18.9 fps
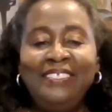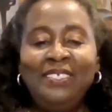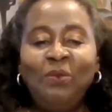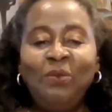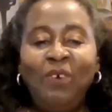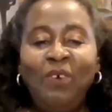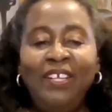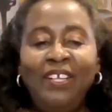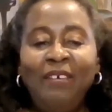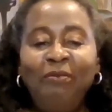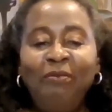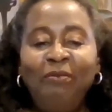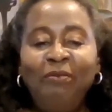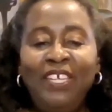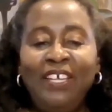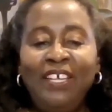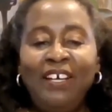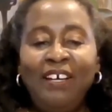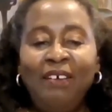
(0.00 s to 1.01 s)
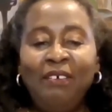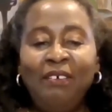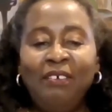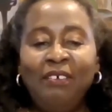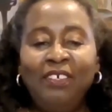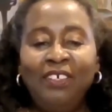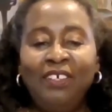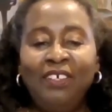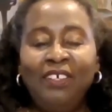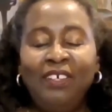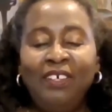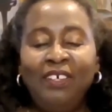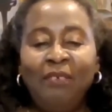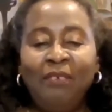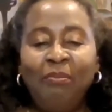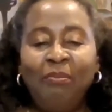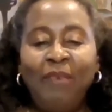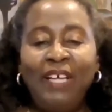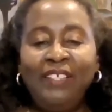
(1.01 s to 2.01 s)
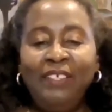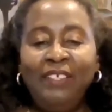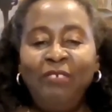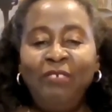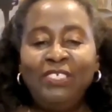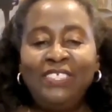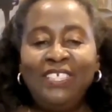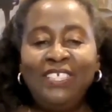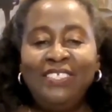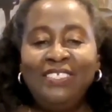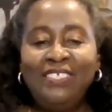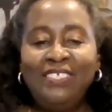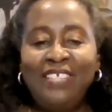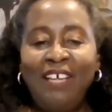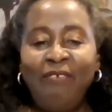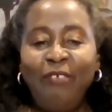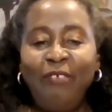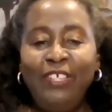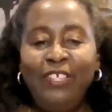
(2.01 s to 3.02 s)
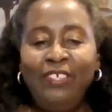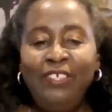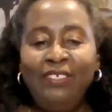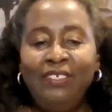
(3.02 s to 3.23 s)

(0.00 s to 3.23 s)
is one of the Magnificent Seven,